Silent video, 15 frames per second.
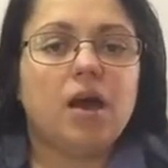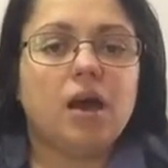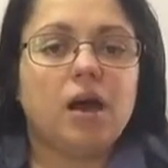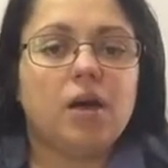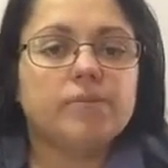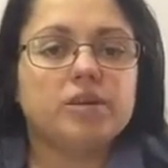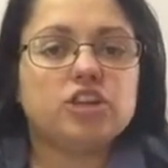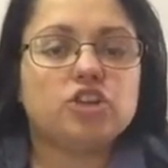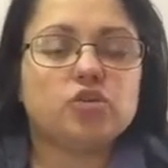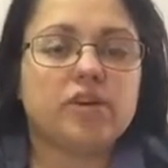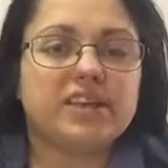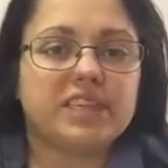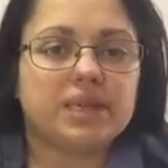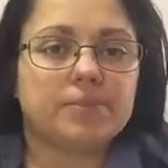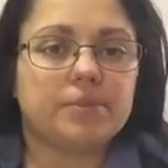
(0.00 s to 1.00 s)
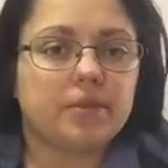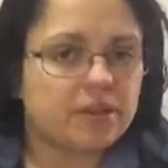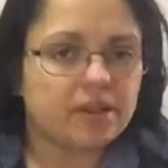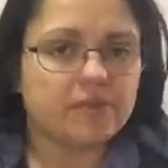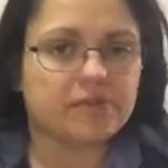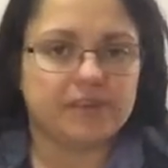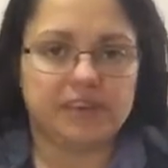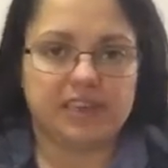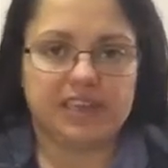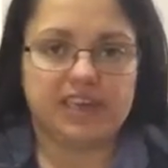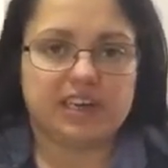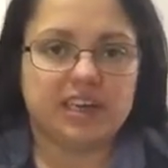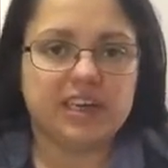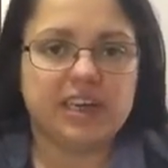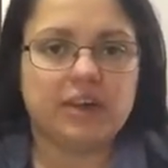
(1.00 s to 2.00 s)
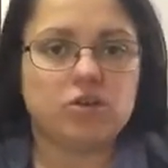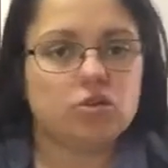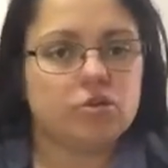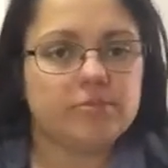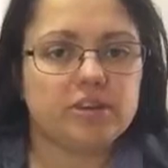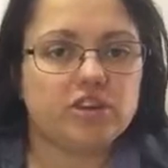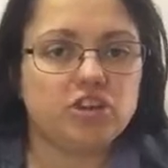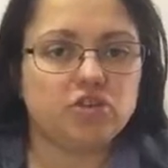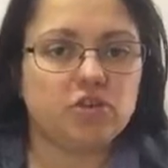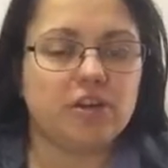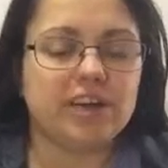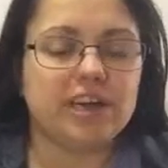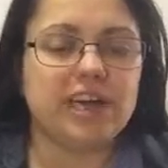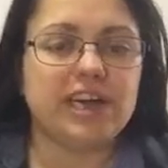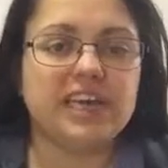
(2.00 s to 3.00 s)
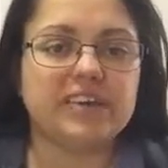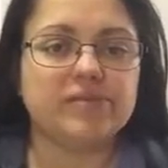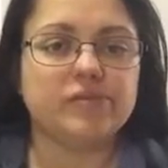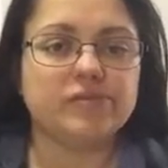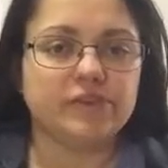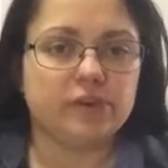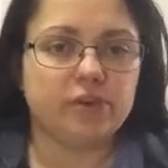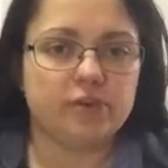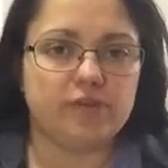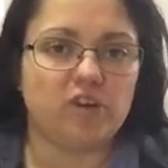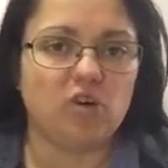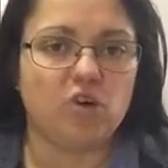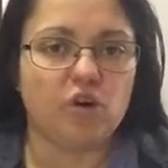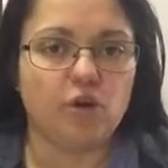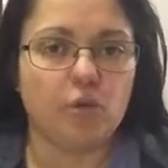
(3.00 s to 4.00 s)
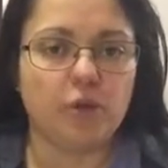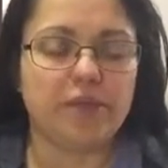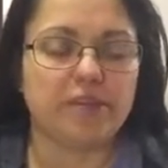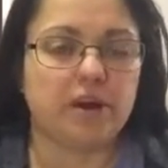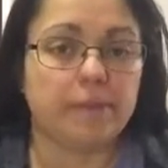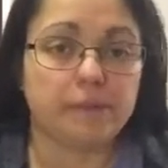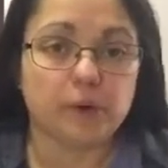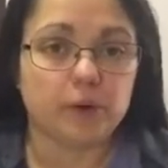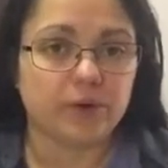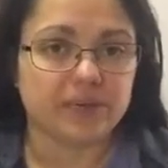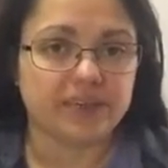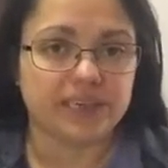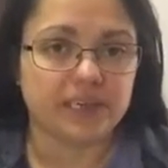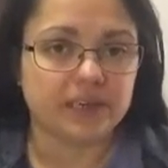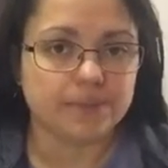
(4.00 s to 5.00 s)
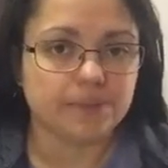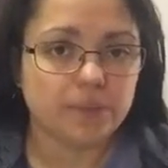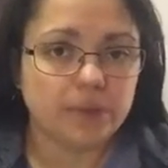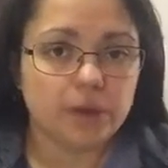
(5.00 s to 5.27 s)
I'm going to try something different today and I'm going to try a review vlog with an unboxing.